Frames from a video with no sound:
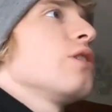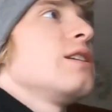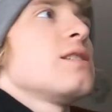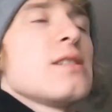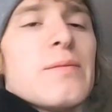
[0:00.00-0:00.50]

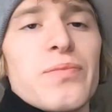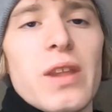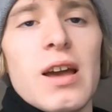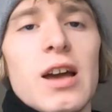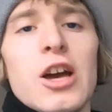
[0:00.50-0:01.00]
treats.
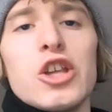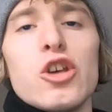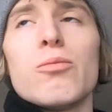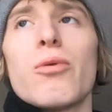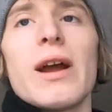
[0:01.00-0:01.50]

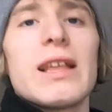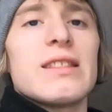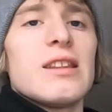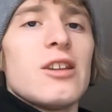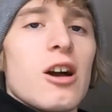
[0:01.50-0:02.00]
You
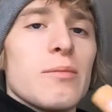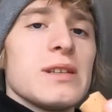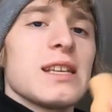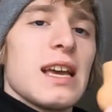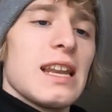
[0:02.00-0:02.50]
break the dog
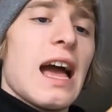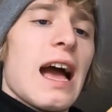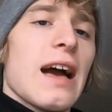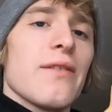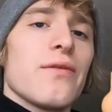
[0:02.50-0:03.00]
biscuit in
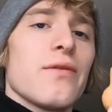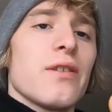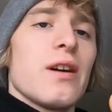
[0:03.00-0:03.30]
half